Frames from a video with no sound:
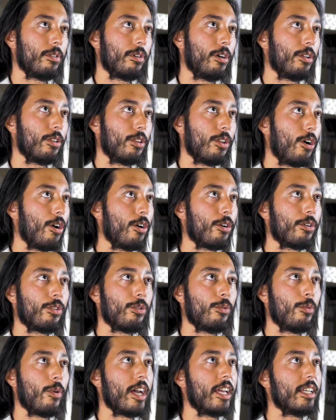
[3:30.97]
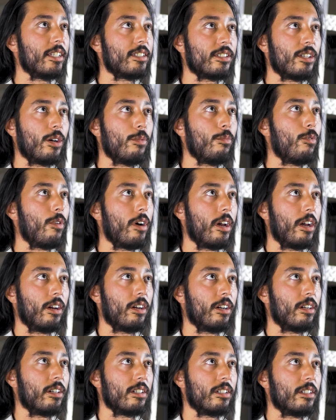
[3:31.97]
along the way
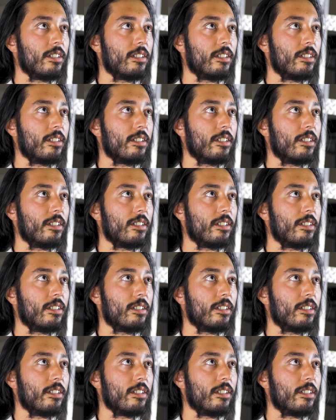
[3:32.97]
somewhere